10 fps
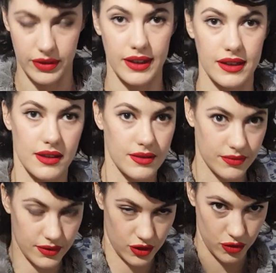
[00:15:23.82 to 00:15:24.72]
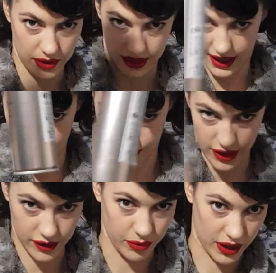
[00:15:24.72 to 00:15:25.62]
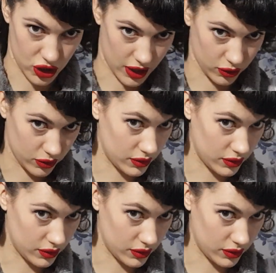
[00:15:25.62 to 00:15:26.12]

That should be the catchphrase of my channel.